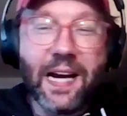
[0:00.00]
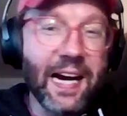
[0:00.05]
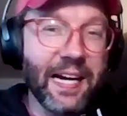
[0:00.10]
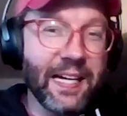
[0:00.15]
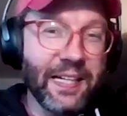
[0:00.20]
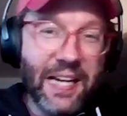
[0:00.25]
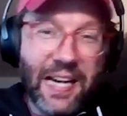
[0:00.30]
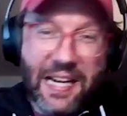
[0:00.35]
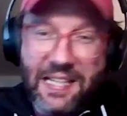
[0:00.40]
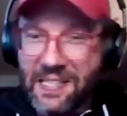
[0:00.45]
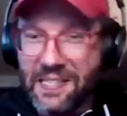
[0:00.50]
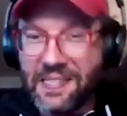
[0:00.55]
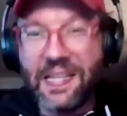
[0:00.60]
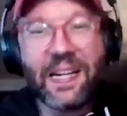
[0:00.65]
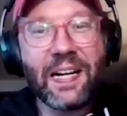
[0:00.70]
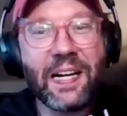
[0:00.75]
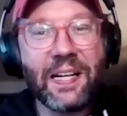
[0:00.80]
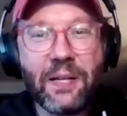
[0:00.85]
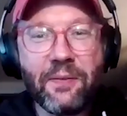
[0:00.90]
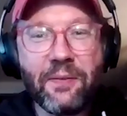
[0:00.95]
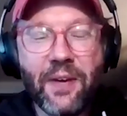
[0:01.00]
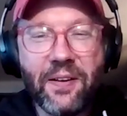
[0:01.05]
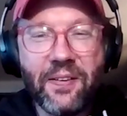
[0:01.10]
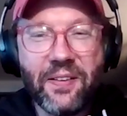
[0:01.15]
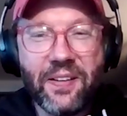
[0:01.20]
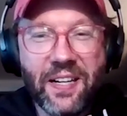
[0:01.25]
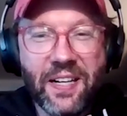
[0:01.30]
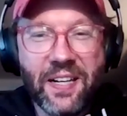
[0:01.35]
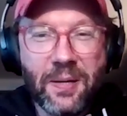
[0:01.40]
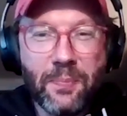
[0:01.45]
As I said, I live
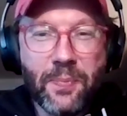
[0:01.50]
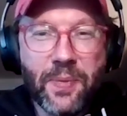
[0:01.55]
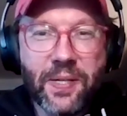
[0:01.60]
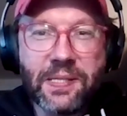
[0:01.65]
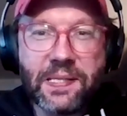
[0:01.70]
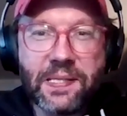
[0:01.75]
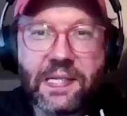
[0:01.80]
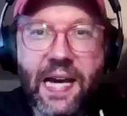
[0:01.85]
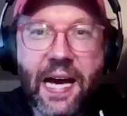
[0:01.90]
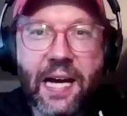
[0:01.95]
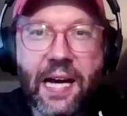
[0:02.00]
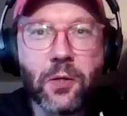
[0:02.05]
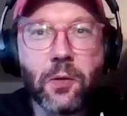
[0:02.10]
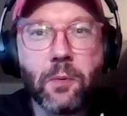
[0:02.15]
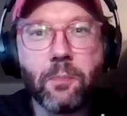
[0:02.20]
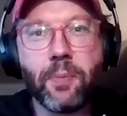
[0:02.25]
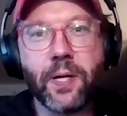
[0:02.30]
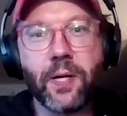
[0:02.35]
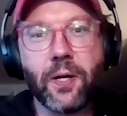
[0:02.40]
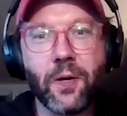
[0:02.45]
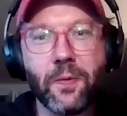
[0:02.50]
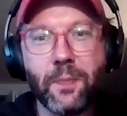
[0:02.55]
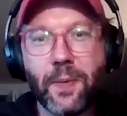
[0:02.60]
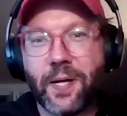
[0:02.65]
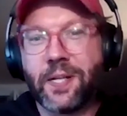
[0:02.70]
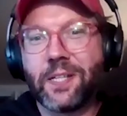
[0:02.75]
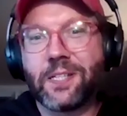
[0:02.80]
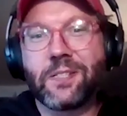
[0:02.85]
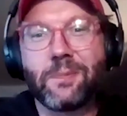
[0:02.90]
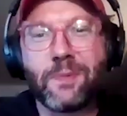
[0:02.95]
out in Seattle, but all my
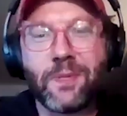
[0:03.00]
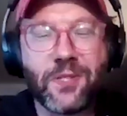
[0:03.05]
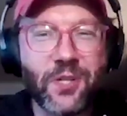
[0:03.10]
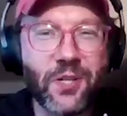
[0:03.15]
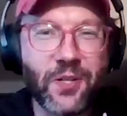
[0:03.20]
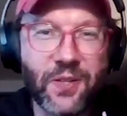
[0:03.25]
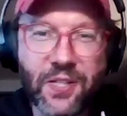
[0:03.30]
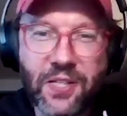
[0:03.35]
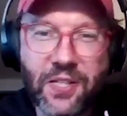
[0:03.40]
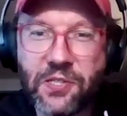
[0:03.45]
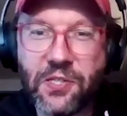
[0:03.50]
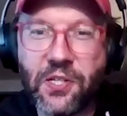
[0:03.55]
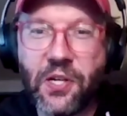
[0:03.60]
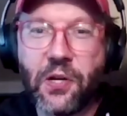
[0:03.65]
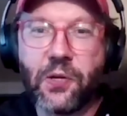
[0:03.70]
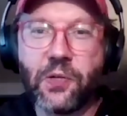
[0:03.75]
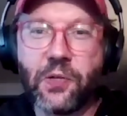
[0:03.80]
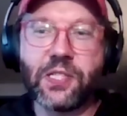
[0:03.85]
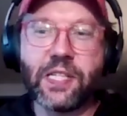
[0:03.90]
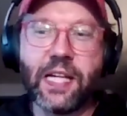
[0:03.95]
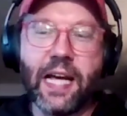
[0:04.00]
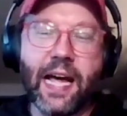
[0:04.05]
customers are on the East Coast.